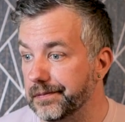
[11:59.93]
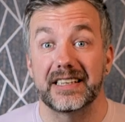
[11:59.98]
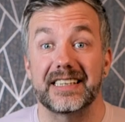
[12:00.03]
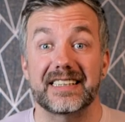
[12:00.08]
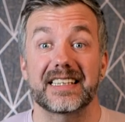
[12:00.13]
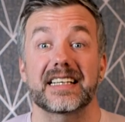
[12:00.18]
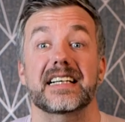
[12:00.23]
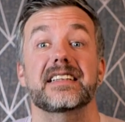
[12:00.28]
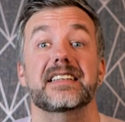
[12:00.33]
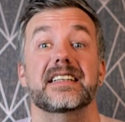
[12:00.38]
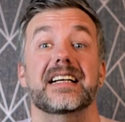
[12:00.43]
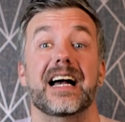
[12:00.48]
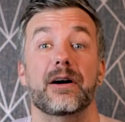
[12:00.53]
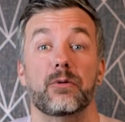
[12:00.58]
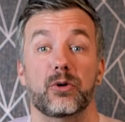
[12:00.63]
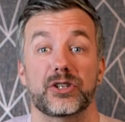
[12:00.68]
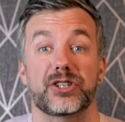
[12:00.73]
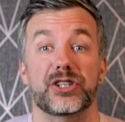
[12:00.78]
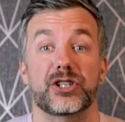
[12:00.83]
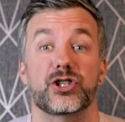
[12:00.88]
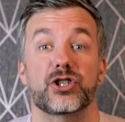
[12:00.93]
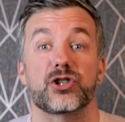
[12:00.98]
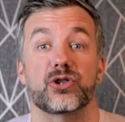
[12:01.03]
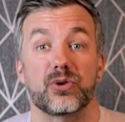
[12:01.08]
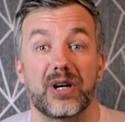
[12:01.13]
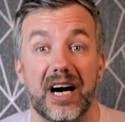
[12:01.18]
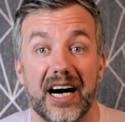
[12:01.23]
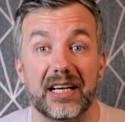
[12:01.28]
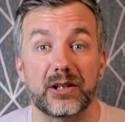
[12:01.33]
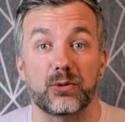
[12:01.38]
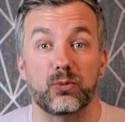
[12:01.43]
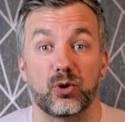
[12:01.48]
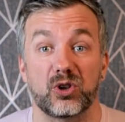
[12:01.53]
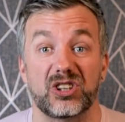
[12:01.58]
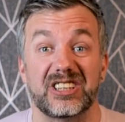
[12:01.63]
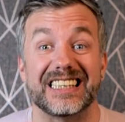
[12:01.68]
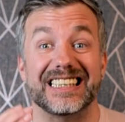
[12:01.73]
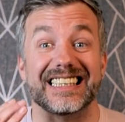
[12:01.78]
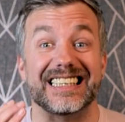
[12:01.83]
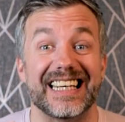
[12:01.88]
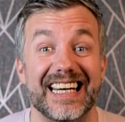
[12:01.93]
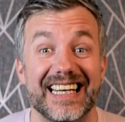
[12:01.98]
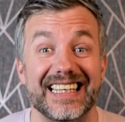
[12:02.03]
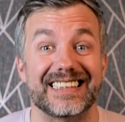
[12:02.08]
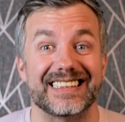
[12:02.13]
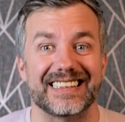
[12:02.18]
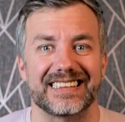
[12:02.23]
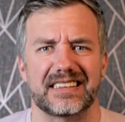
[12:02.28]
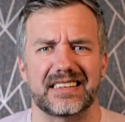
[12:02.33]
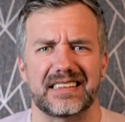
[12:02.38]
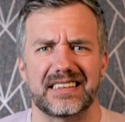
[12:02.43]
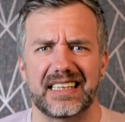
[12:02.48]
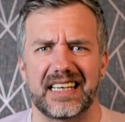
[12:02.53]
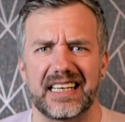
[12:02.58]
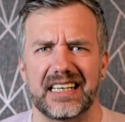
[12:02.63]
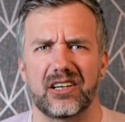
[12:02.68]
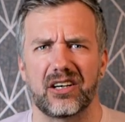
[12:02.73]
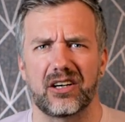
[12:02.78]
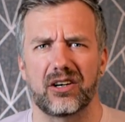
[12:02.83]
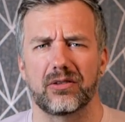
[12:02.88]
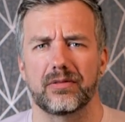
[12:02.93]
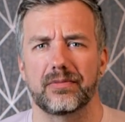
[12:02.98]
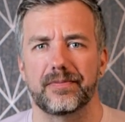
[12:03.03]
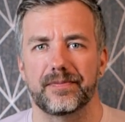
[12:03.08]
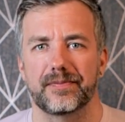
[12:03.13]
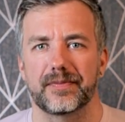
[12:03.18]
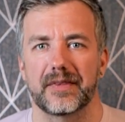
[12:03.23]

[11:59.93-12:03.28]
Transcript: The second thing I wanted to add was the date and the day of...